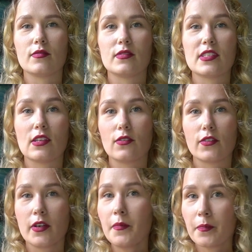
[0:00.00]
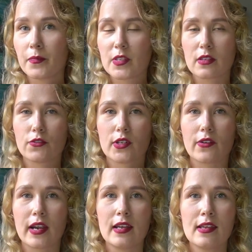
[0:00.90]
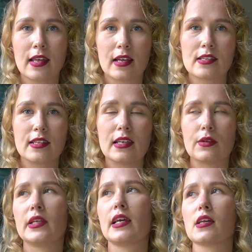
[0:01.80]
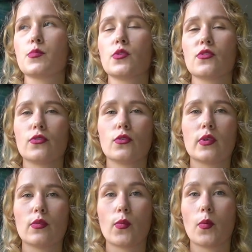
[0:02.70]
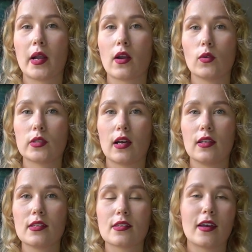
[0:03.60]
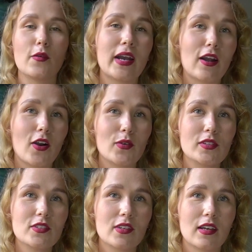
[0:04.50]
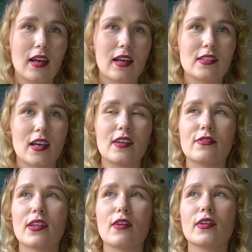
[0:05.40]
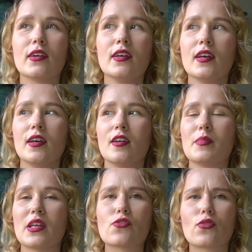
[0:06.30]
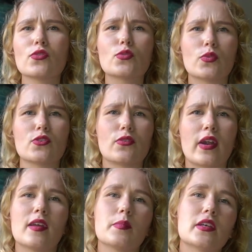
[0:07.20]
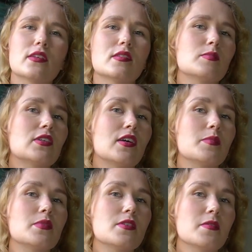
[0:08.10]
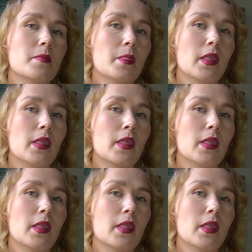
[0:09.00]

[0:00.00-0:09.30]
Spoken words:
silvery grey that's equally as beautiful with warm and cold colours, and I wear gold, and I've never been drawn towards grey because sometimes